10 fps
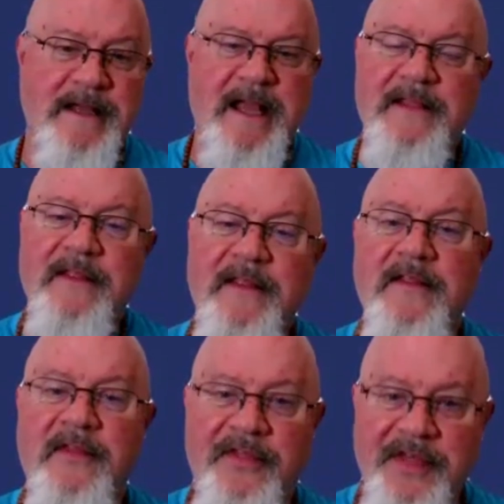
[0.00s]
and
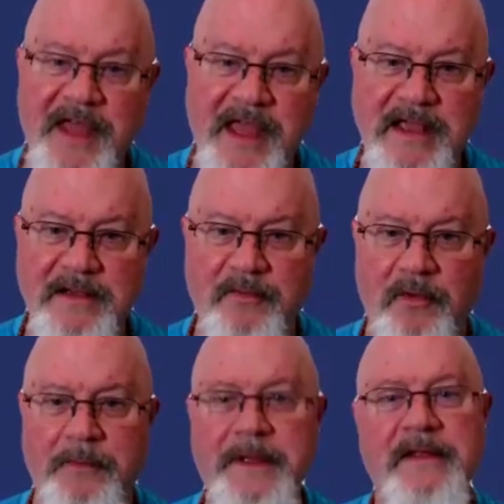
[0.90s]
they
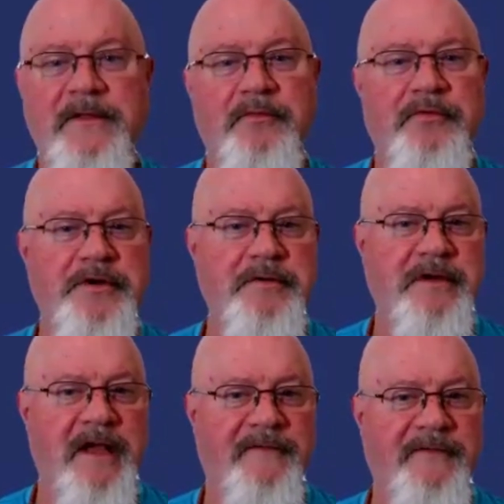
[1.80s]
will be the
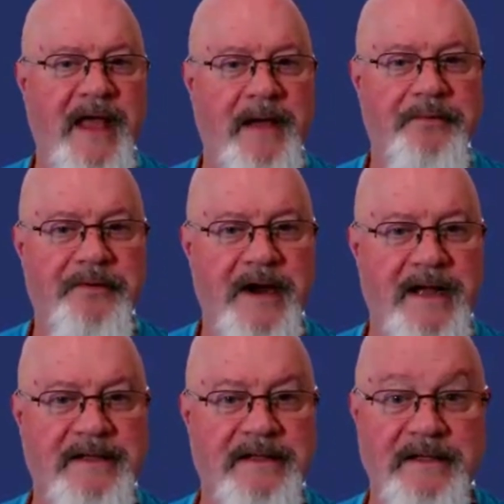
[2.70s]
root of that
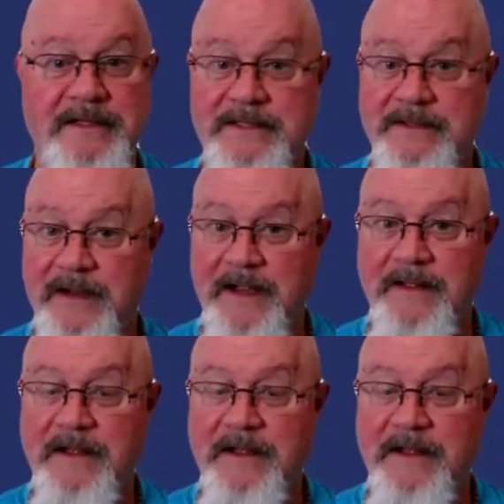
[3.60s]
practice, right?